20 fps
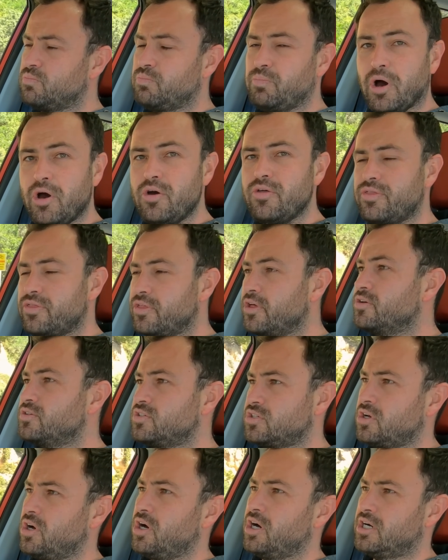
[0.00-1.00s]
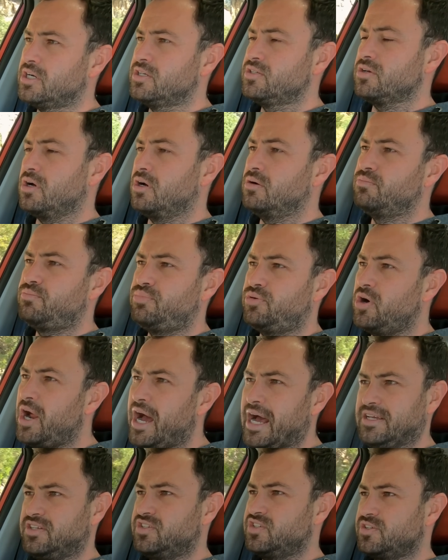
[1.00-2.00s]
both those cars on
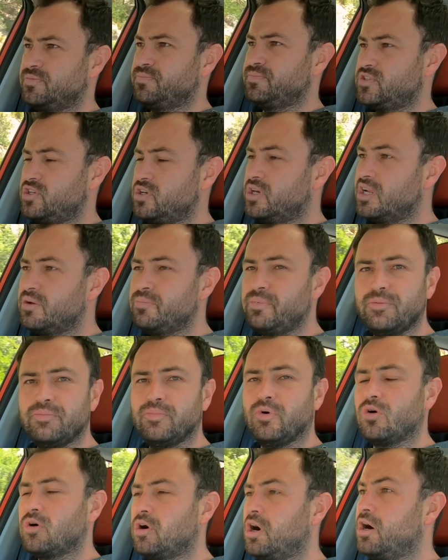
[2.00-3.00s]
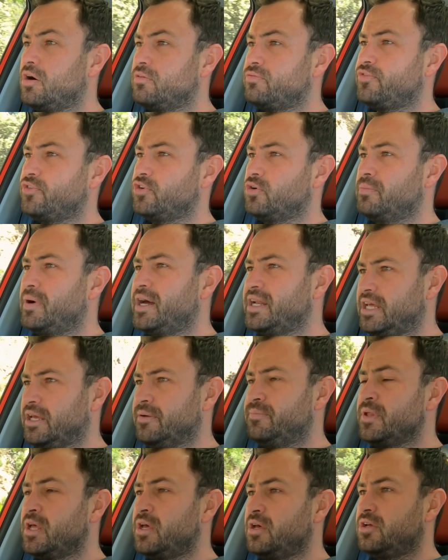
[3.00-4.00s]
price. So you get a bit more car for your money.